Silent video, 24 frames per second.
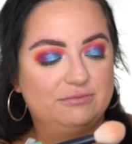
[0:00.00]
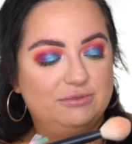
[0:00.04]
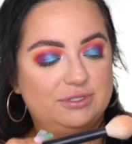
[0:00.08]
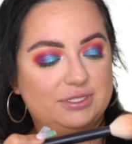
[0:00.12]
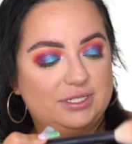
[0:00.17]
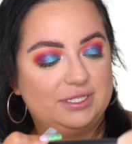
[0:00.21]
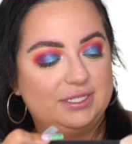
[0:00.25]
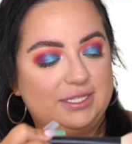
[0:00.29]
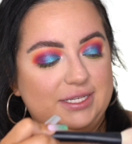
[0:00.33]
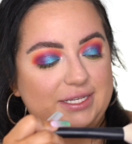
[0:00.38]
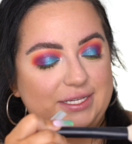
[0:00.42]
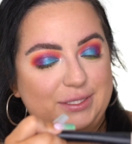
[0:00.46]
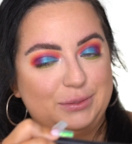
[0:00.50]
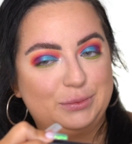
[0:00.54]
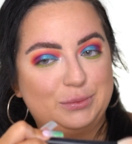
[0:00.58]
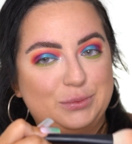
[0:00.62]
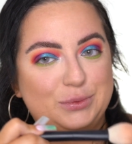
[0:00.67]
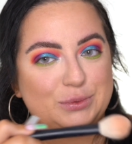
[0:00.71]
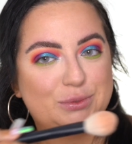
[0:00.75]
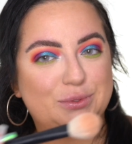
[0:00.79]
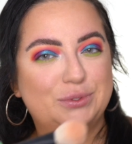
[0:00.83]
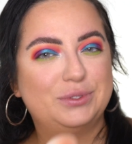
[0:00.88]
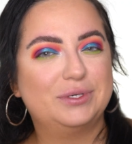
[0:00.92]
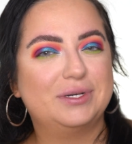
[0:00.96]
I'm just gonna like,
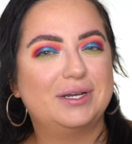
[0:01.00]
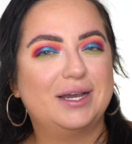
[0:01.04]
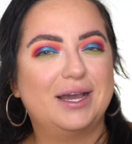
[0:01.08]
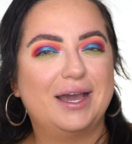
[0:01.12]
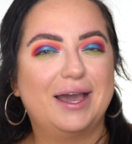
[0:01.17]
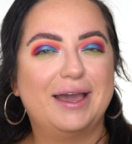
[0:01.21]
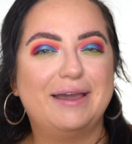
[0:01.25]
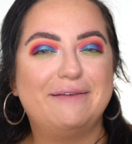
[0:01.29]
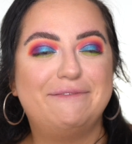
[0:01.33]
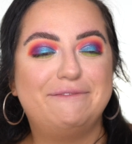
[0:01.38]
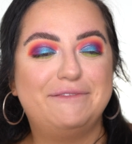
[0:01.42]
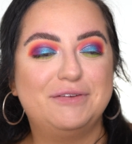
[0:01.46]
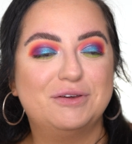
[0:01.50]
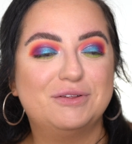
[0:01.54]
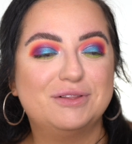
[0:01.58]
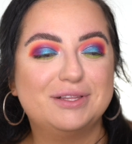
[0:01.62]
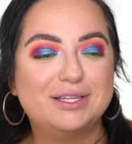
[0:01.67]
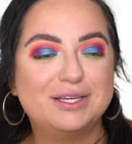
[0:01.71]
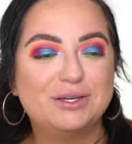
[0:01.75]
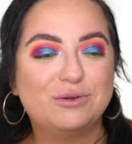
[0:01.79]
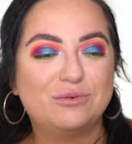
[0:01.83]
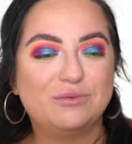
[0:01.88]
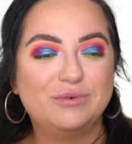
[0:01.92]
oh, I feel like